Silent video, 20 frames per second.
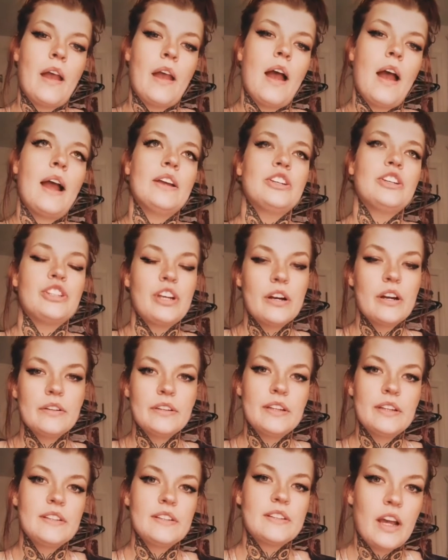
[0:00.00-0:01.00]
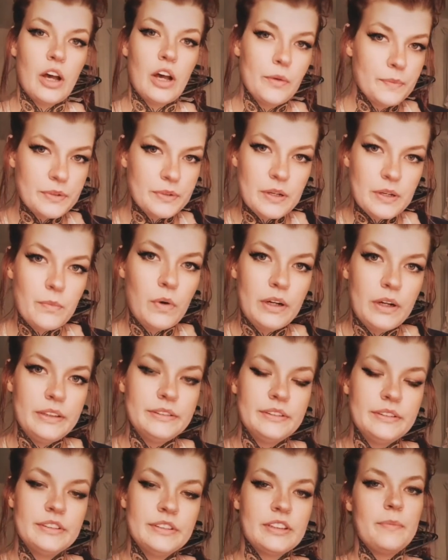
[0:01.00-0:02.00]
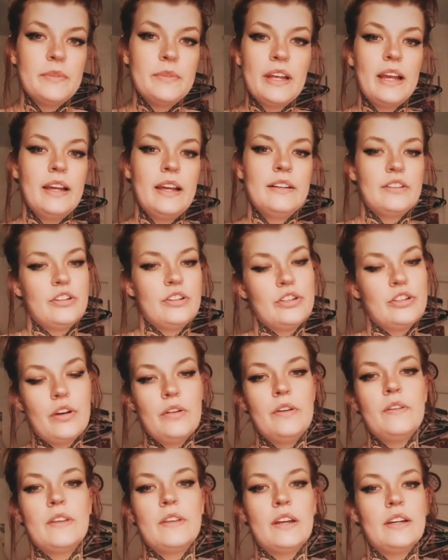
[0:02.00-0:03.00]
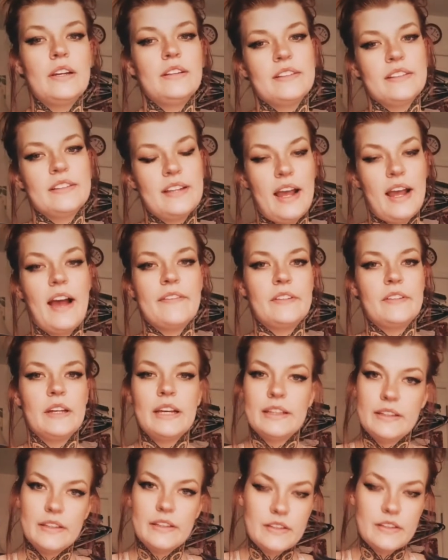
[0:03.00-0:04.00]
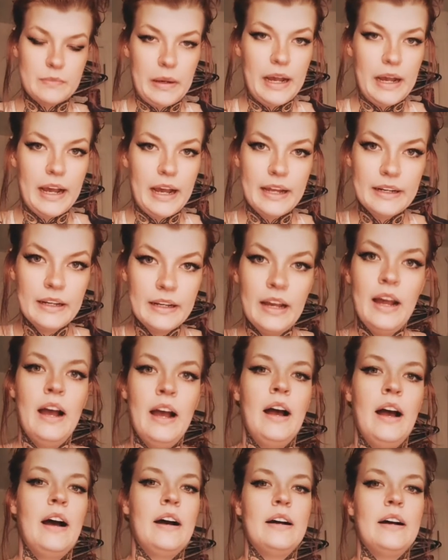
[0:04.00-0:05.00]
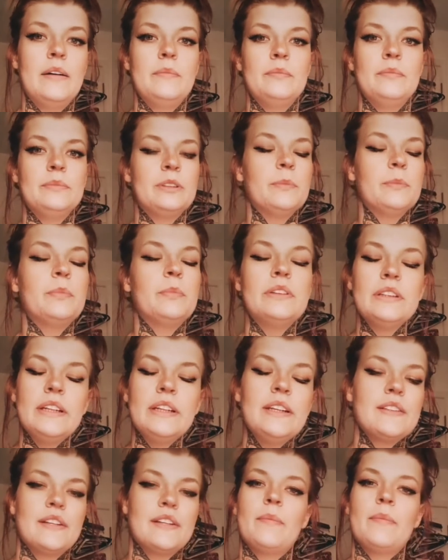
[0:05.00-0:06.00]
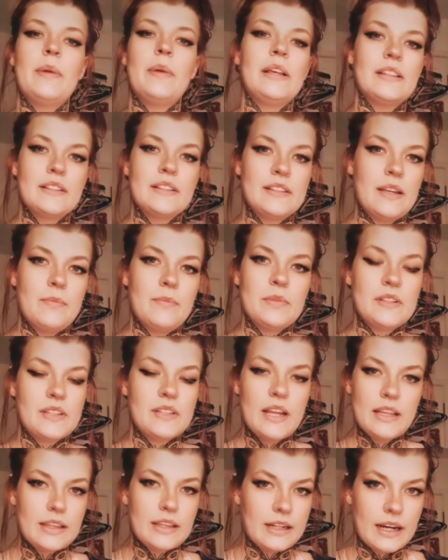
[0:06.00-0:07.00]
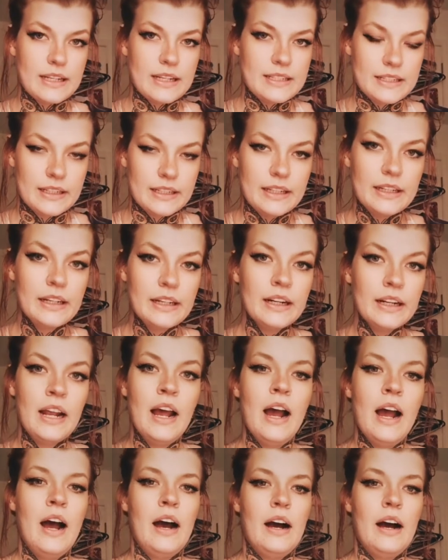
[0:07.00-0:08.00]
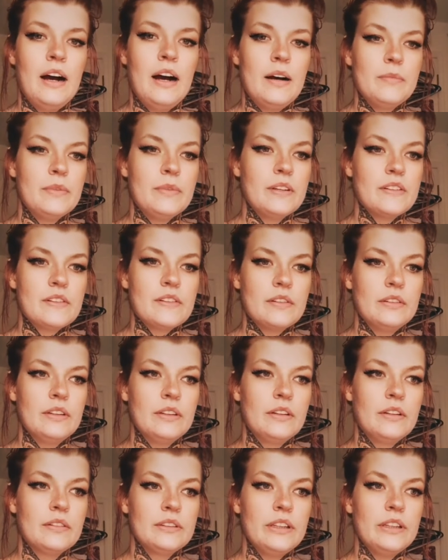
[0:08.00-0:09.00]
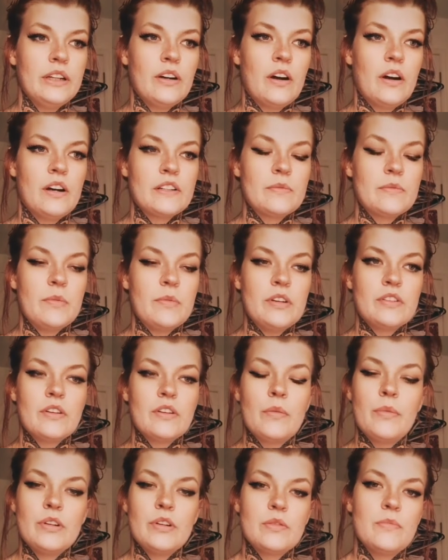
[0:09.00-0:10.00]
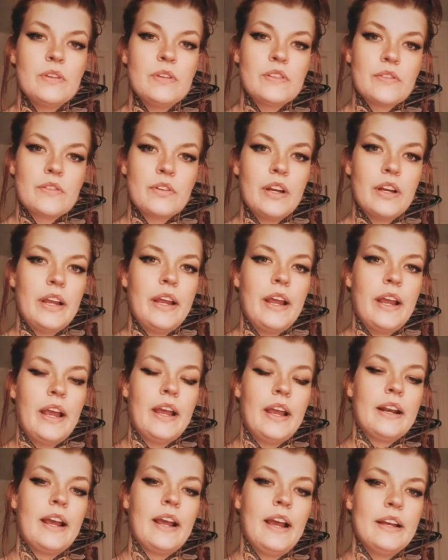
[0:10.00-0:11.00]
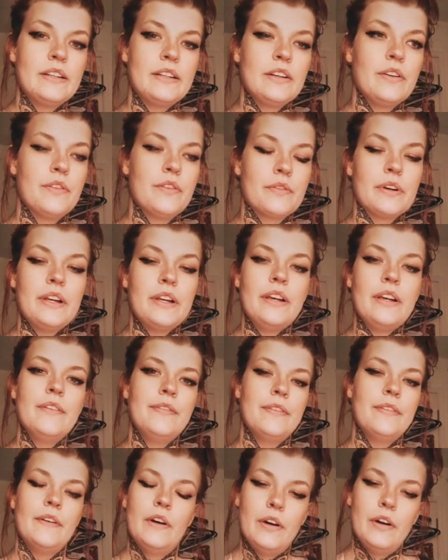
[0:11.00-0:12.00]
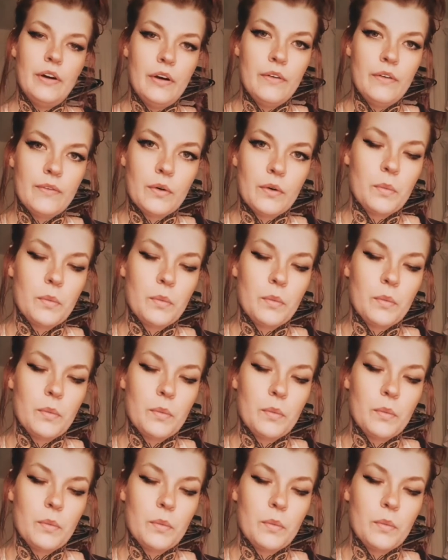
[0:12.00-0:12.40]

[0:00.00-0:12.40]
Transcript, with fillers: I share this to help someone someday to show you that it doesn't have to get this bad, um, to please not make the same mistake that I did. Um, this literally caused me so much misery and I had to grieve over